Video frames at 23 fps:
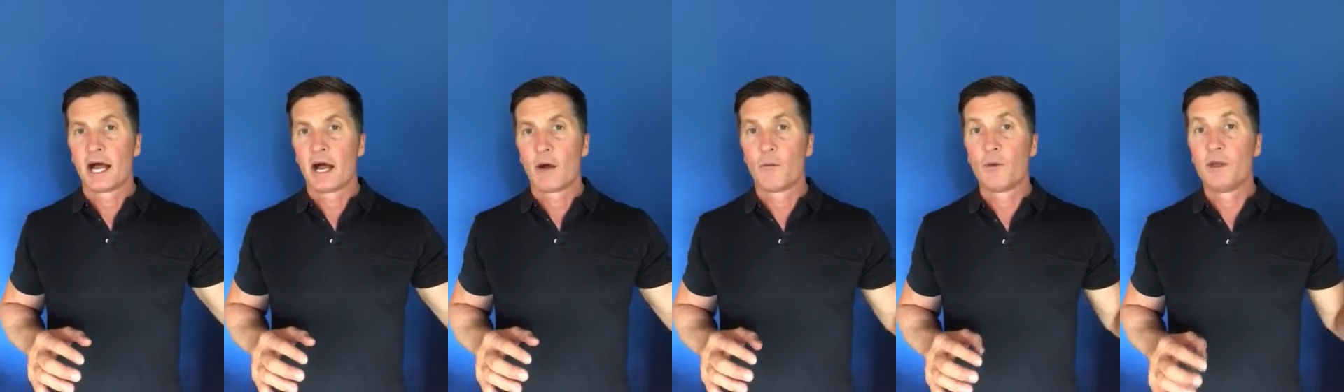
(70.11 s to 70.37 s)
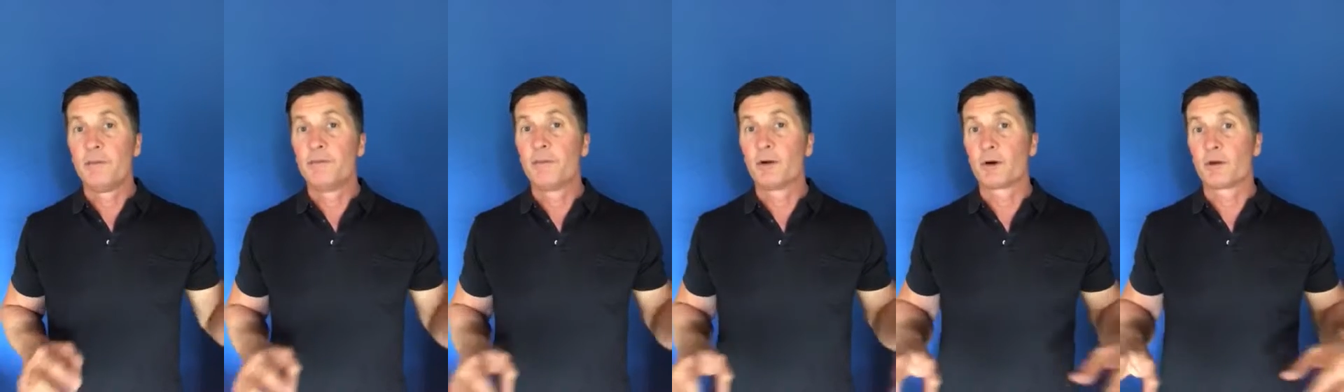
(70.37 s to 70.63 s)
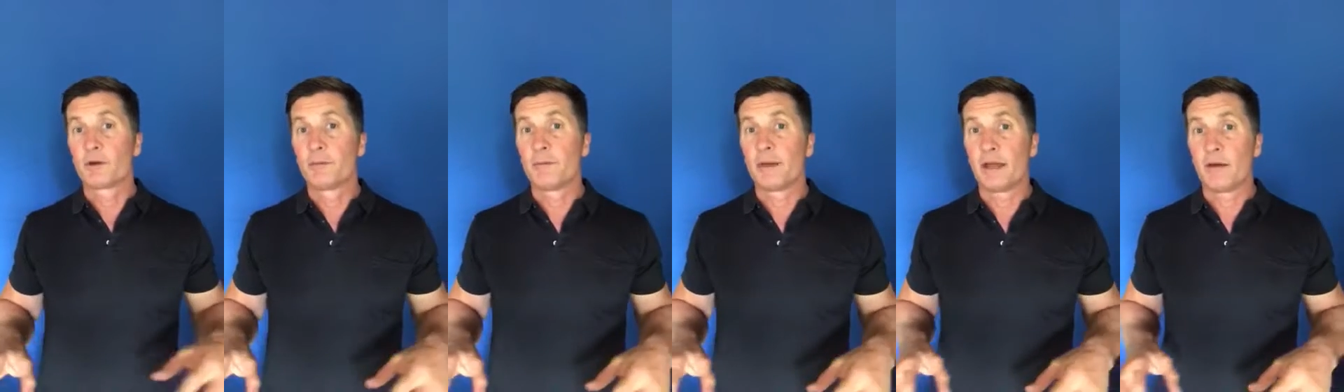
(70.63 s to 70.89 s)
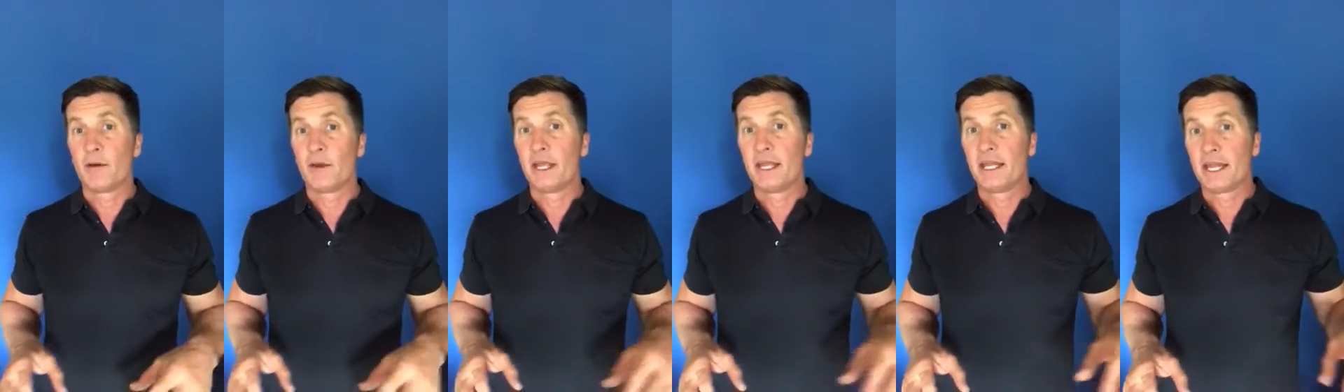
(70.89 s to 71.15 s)
We build them
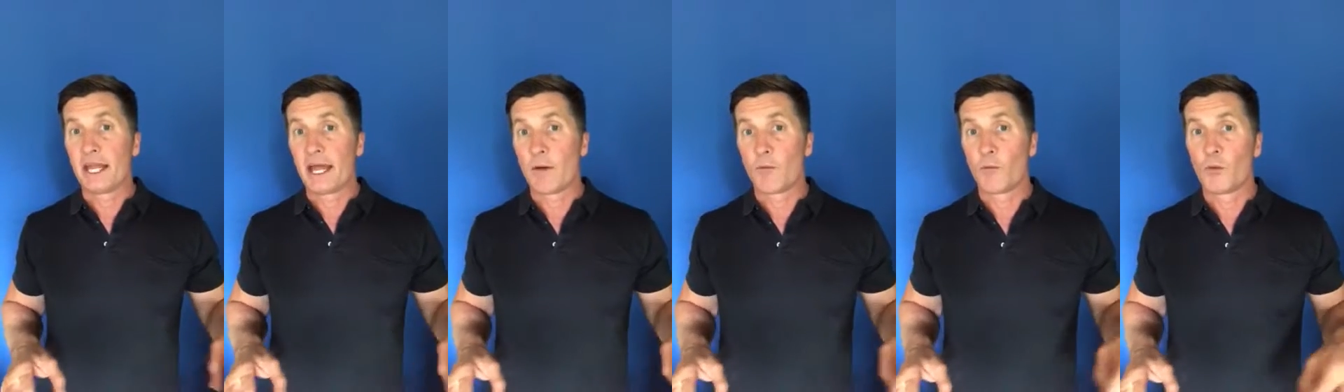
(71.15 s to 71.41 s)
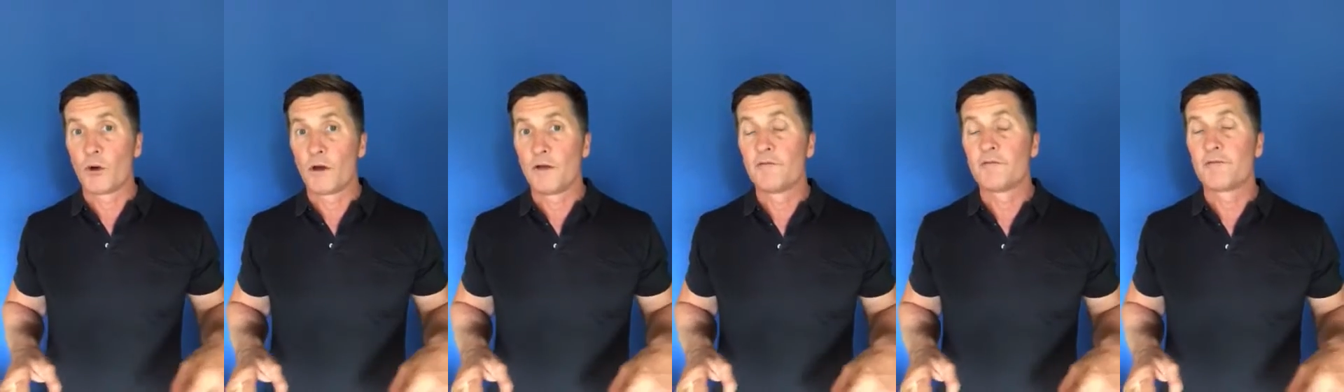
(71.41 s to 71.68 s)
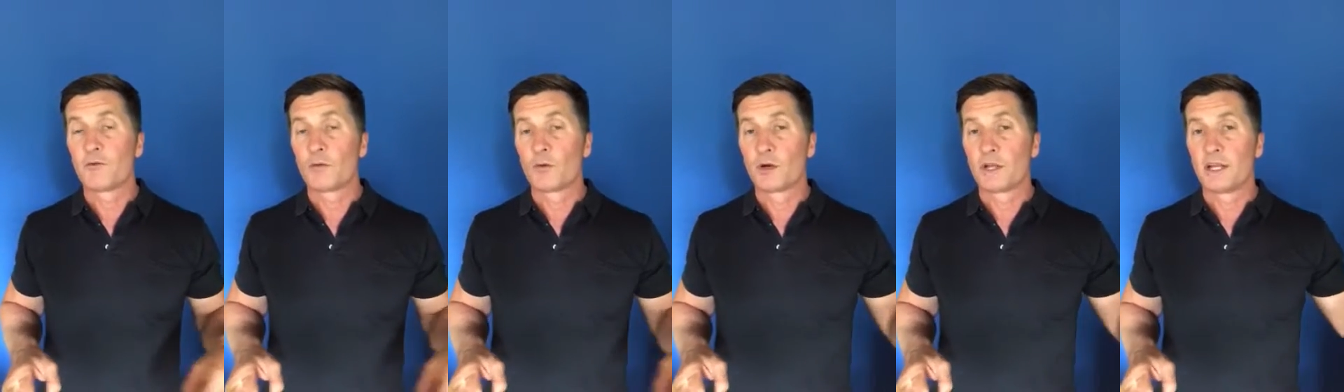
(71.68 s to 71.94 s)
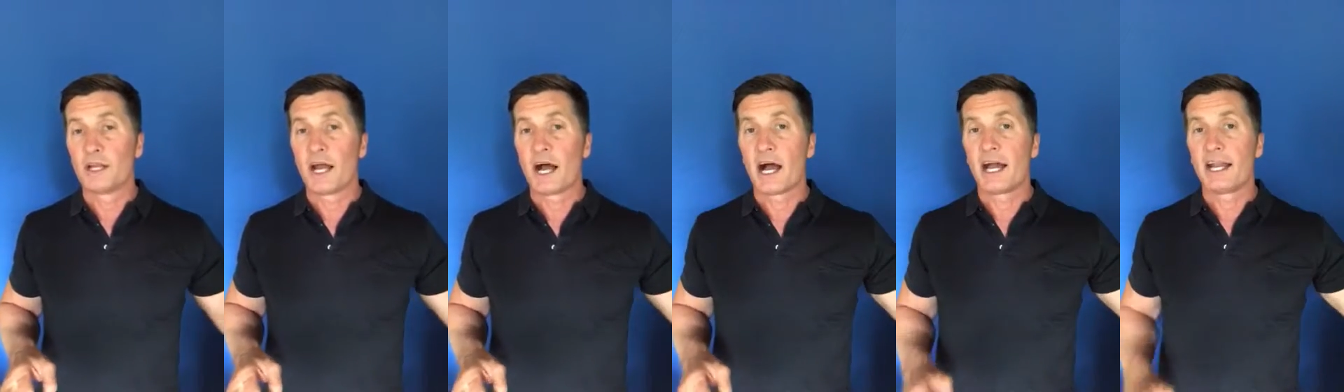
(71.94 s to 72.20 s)
in at
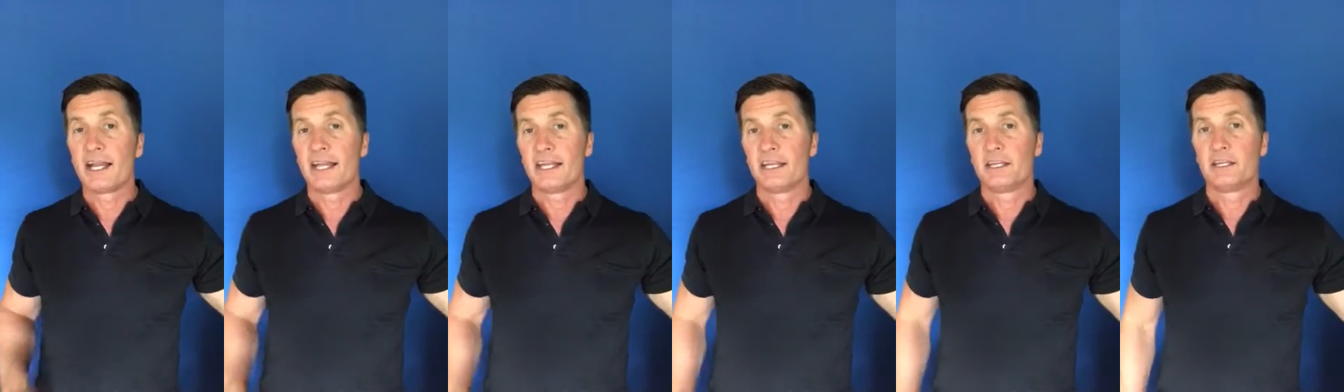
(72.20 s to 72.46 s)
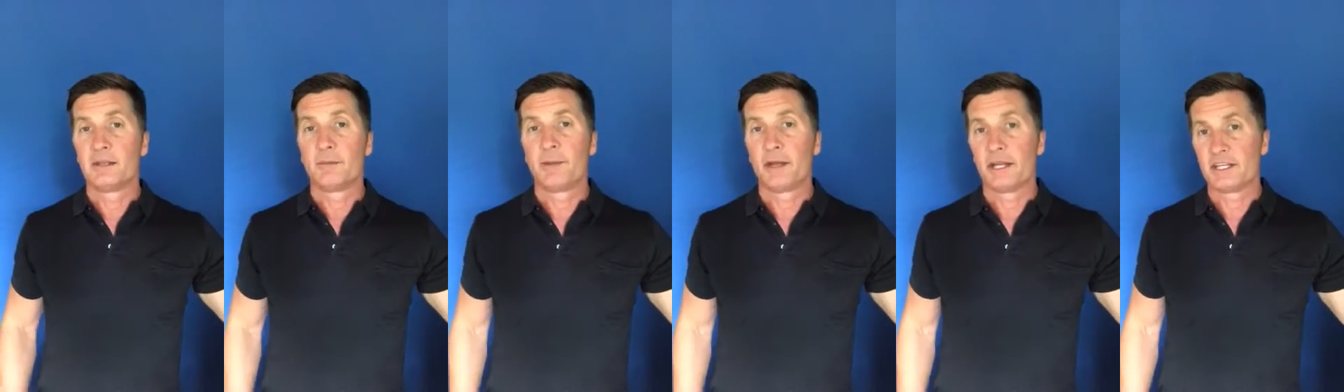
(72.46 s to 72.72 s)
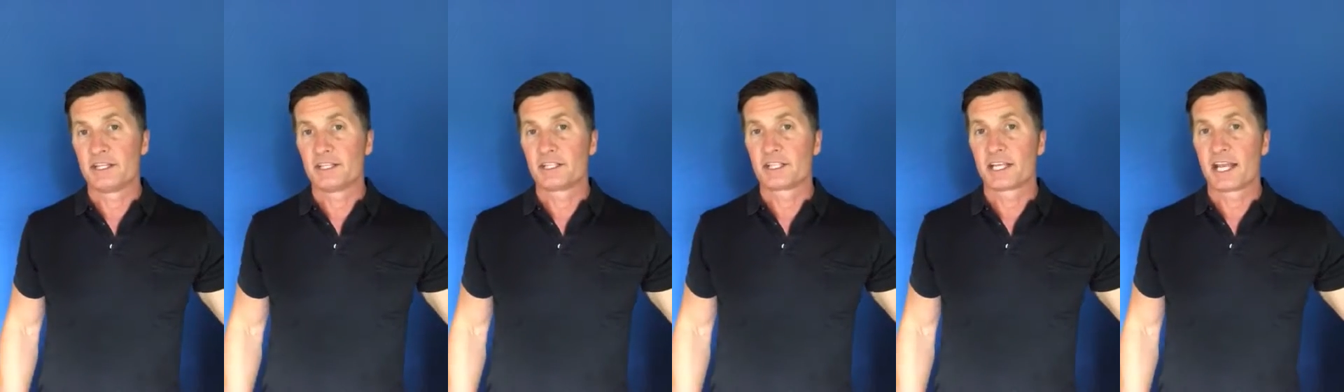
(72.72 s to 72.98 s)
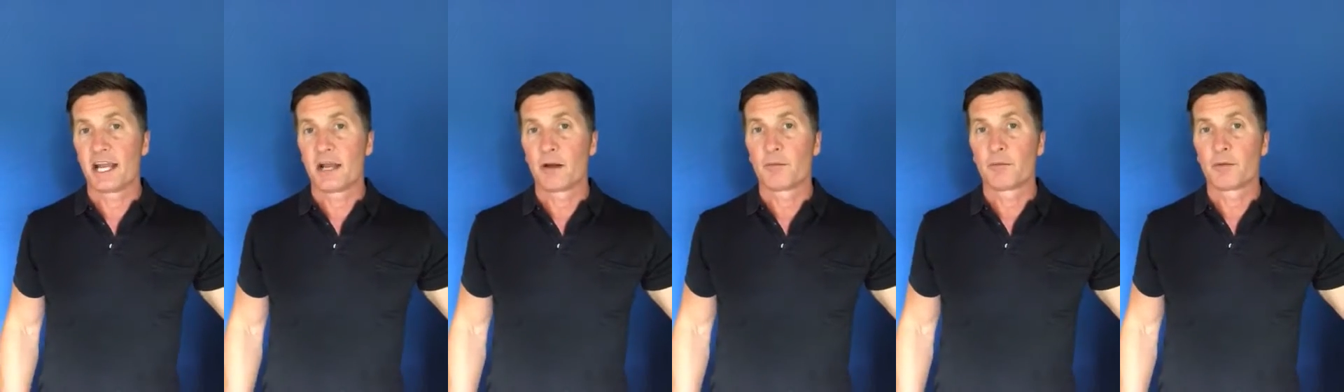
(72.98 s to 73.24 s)
$149 into the patient's
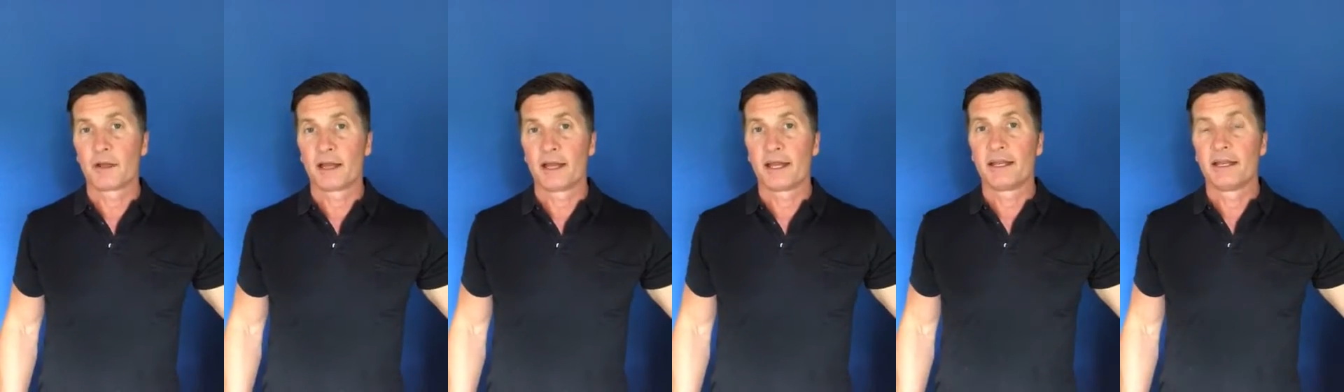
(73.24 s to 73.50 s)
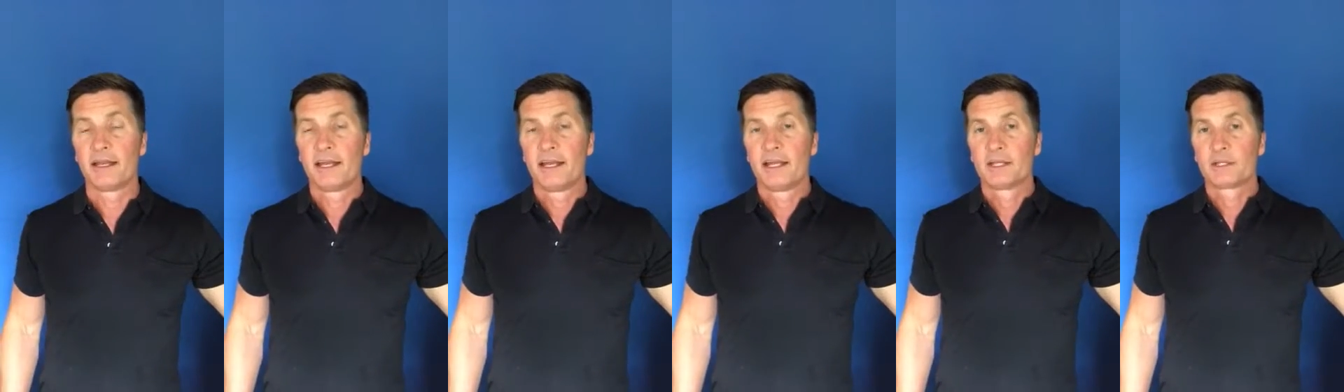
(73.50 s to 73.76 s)
care plan.